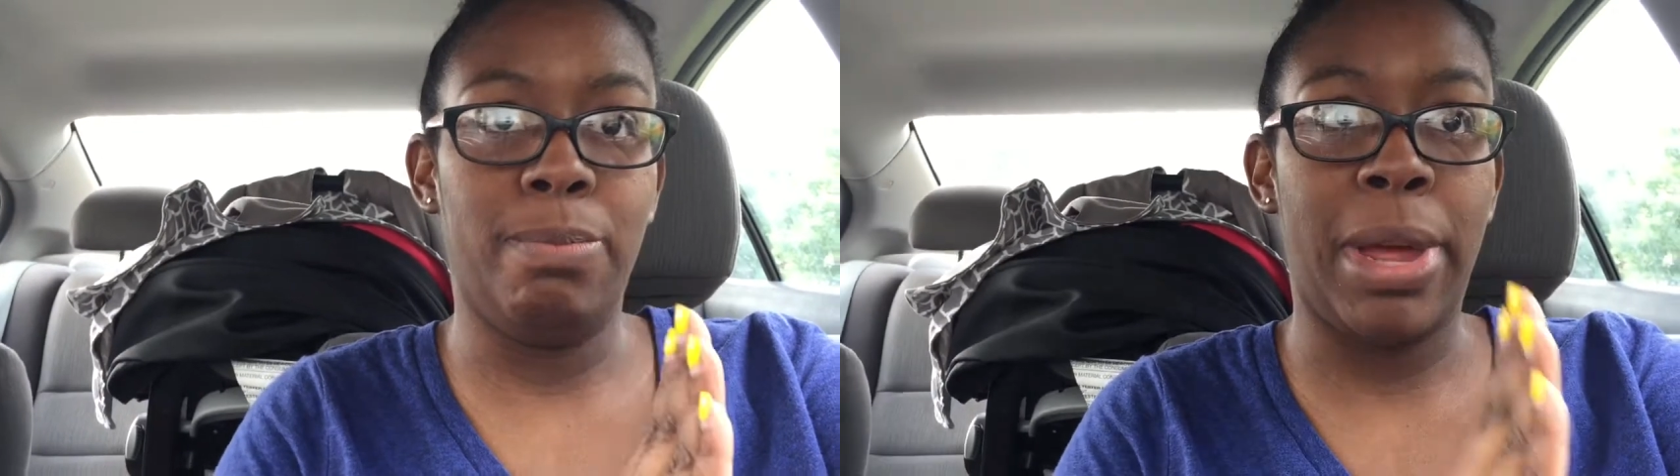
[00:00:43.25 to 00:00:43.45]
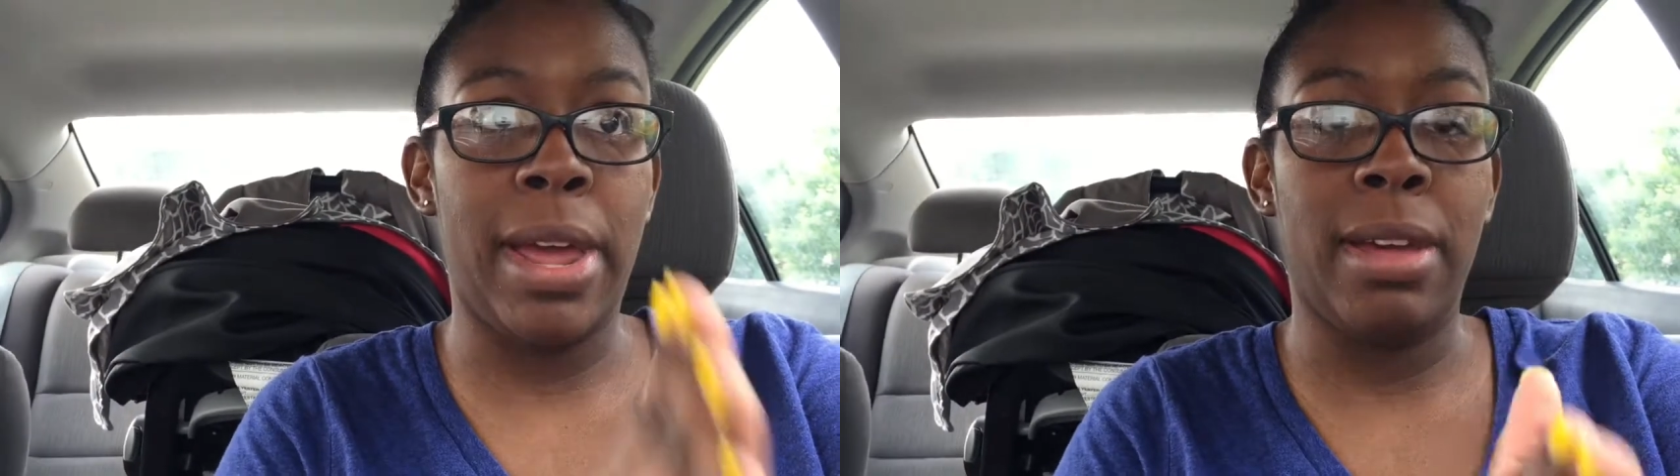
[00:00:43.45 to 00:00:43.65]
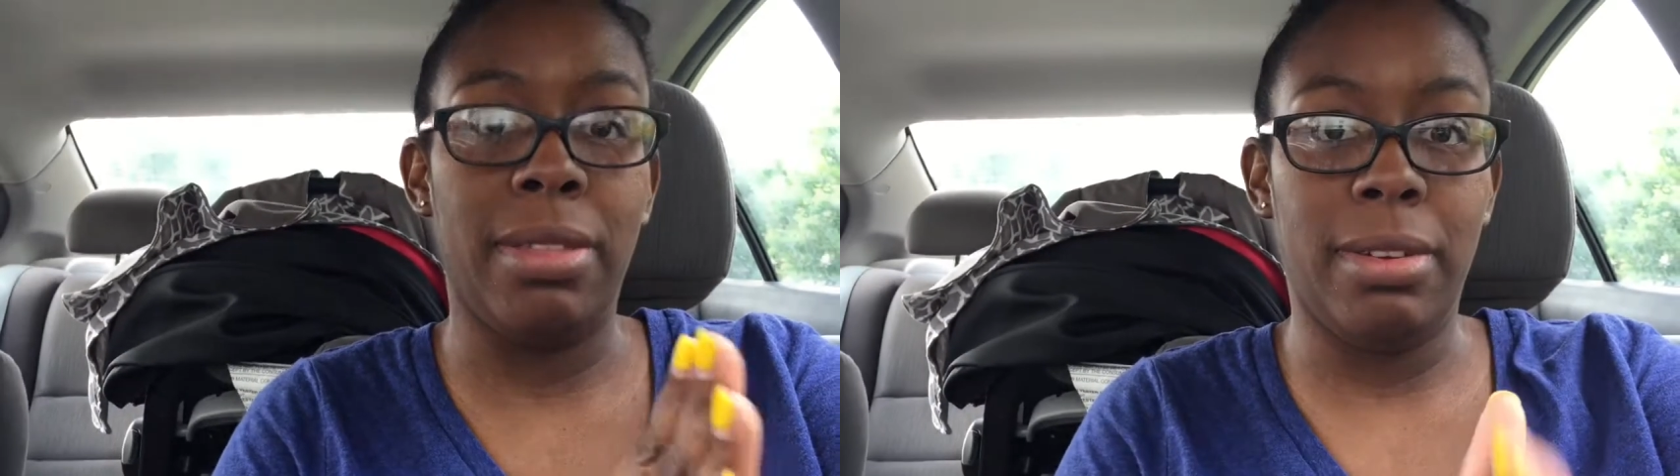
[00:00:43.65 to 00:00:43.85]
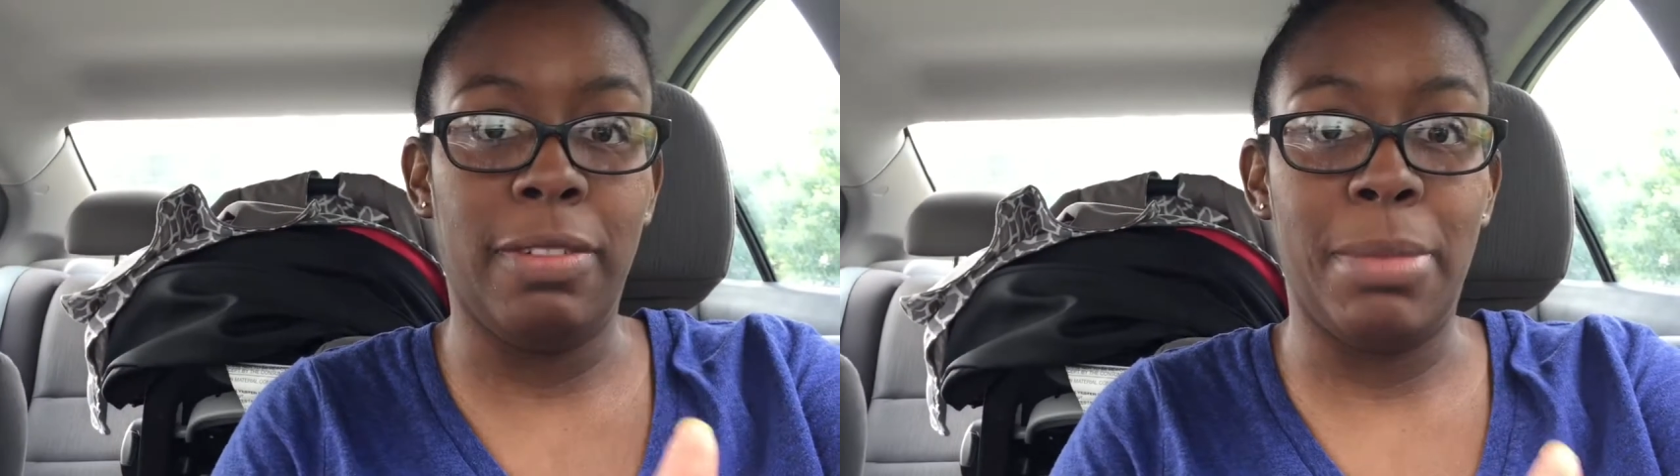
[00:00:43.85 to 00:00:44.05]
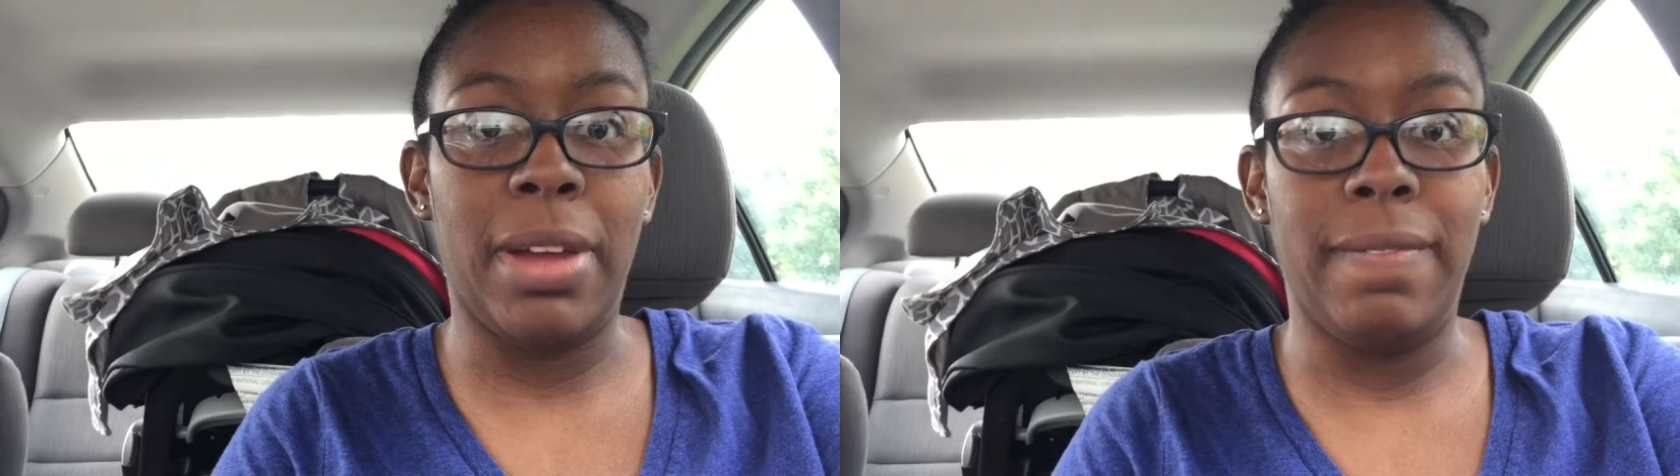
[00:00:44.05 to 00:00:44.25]
path
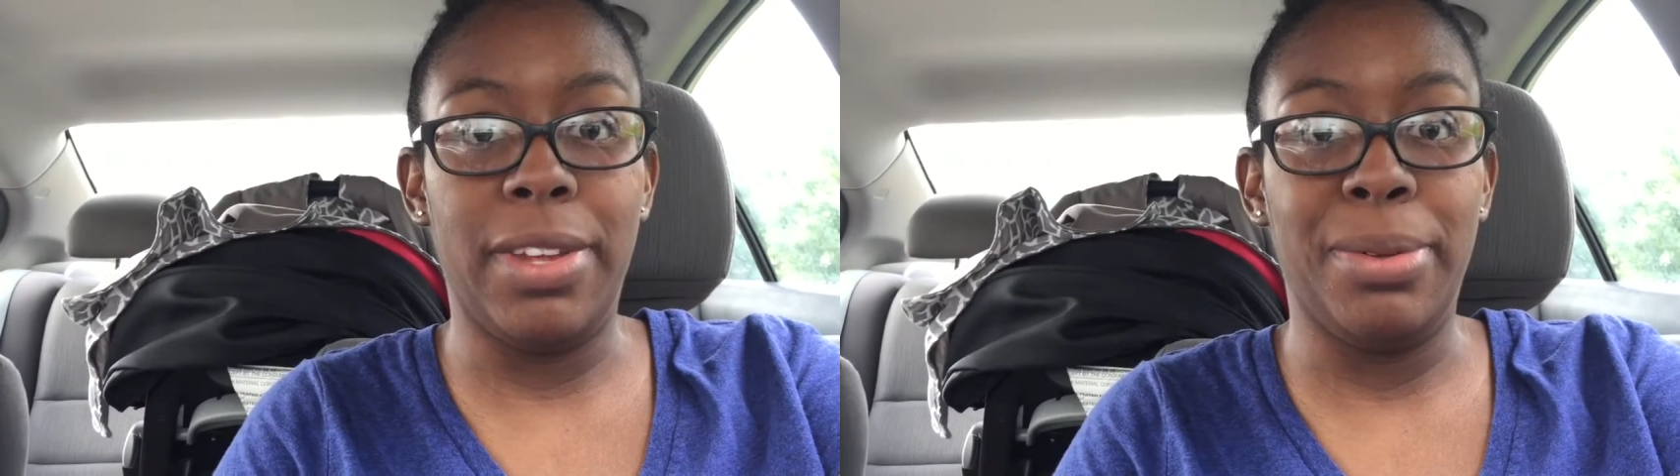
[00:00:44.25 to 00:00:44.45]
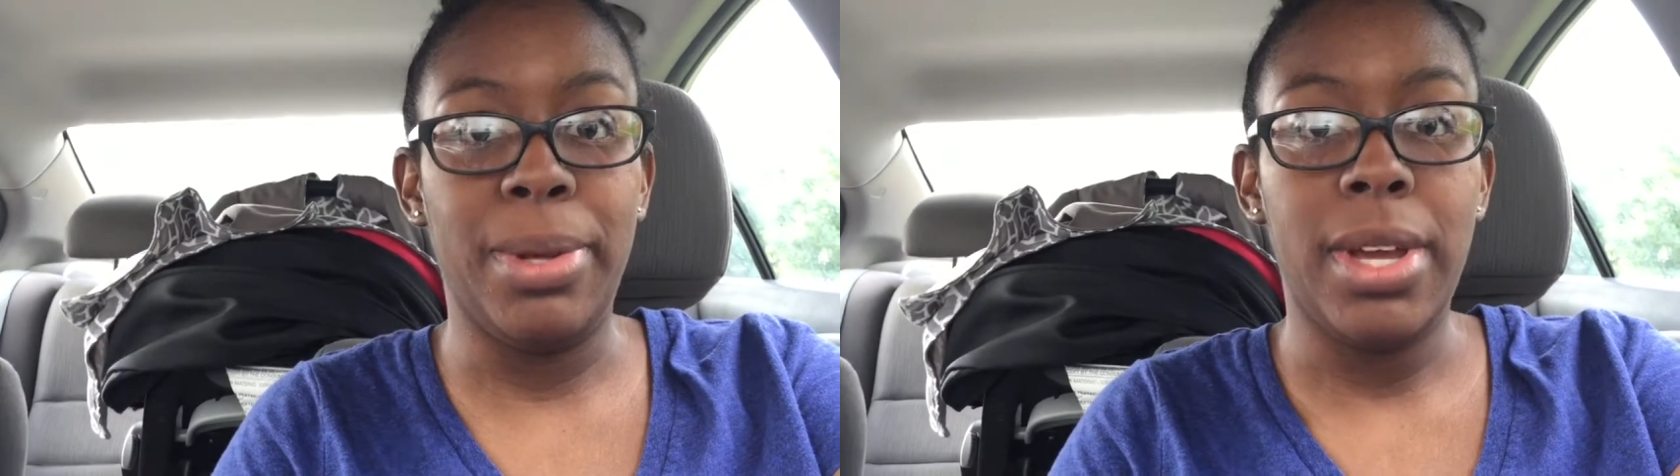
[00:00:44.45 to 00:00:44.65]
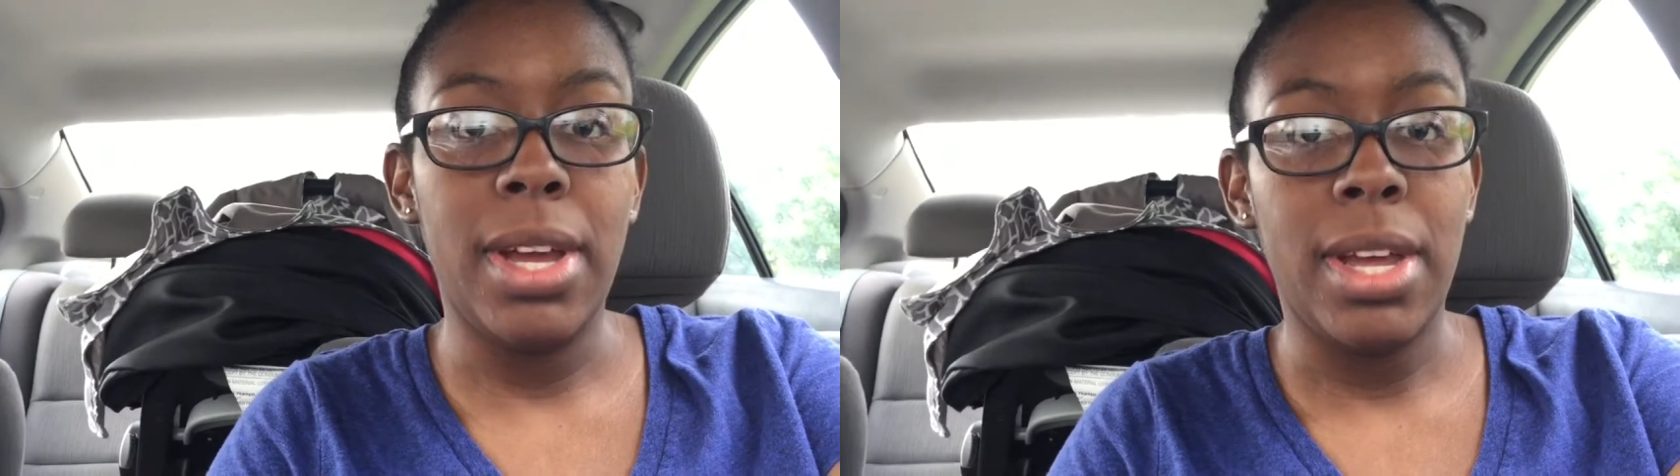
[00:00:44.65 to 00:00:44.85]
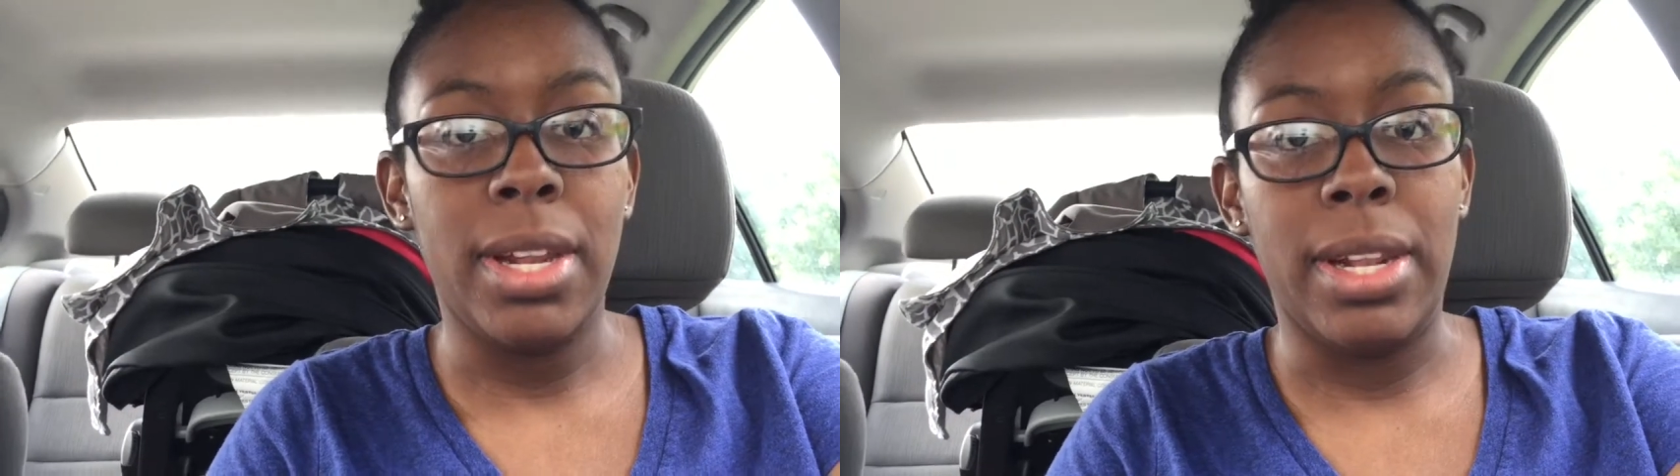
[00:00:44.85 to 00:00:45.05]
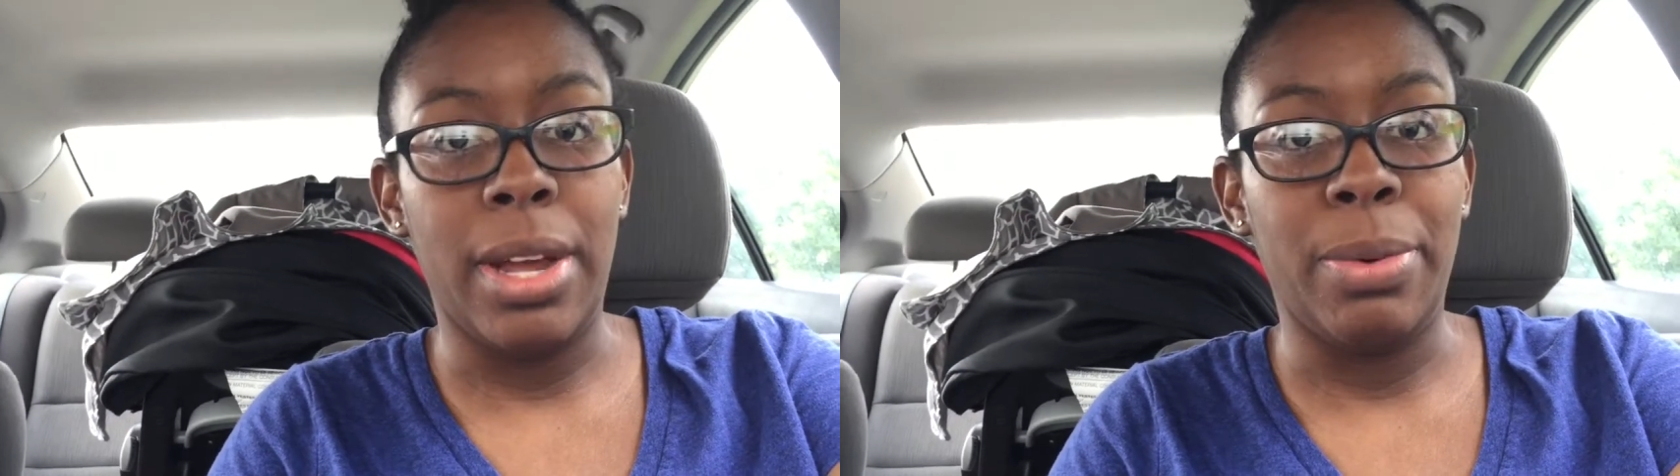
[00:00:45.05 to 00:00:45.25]
of my view,
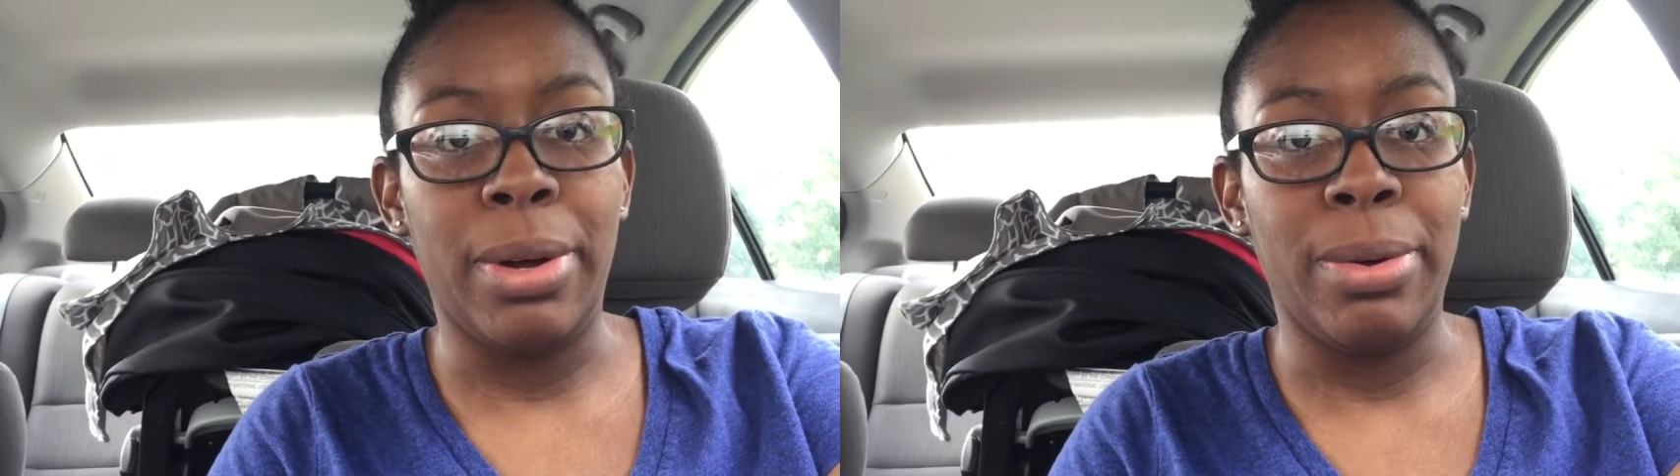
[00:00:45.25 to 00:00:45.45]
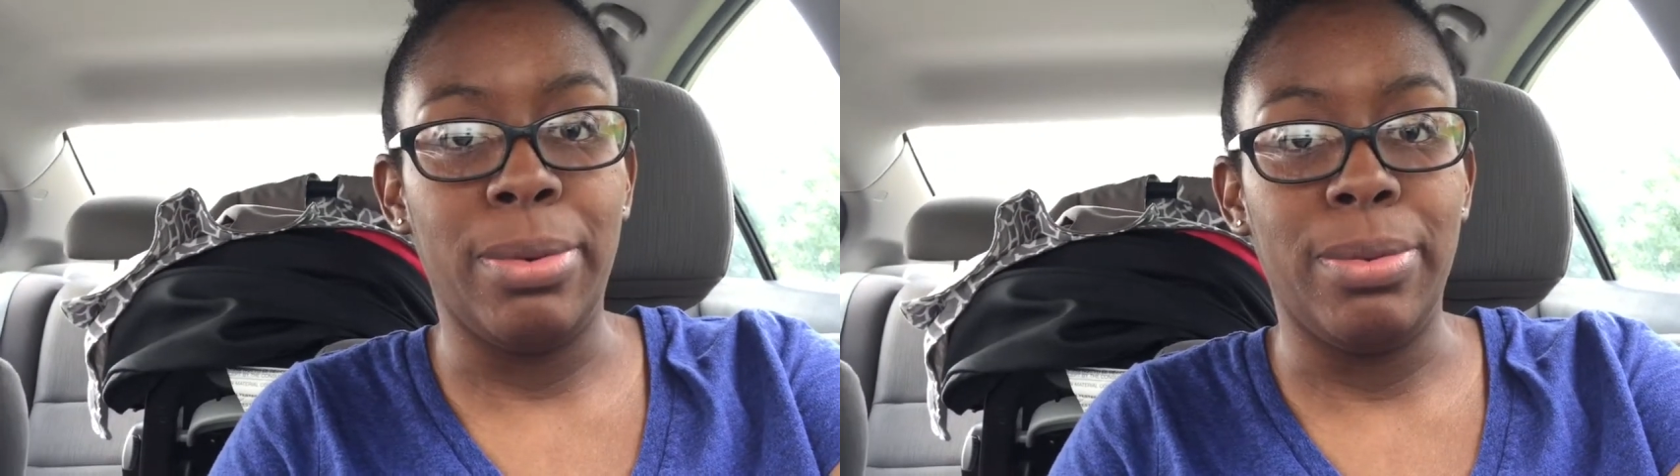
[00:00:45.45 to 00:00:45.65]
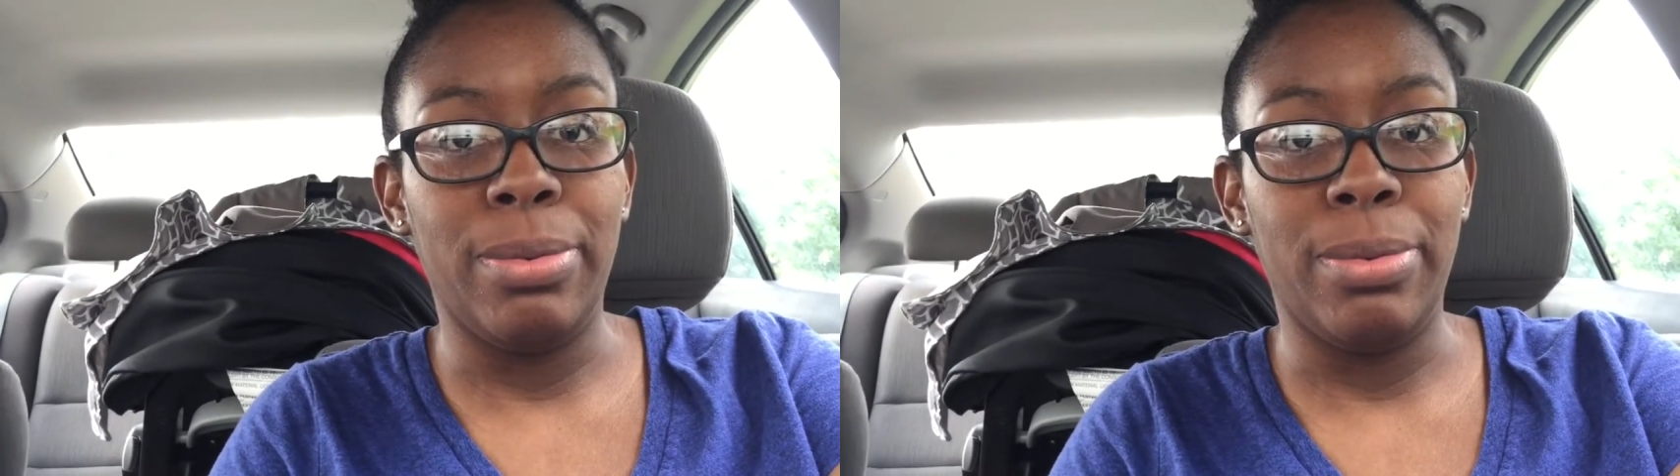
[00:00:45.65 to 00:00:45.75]
they won't